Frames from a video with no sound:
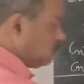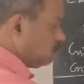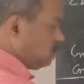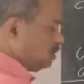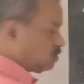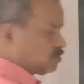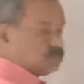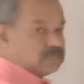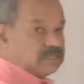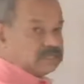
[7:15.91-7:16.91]
these two
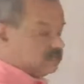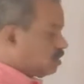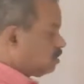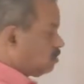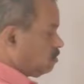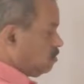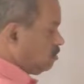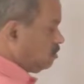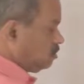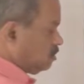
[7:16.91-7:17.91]
sides are equal,
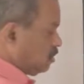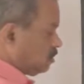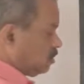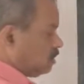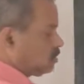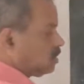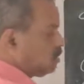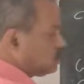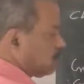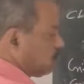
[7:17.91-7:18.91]
the third
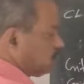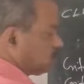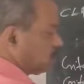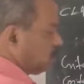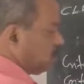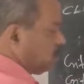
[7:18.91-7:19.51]
sides are also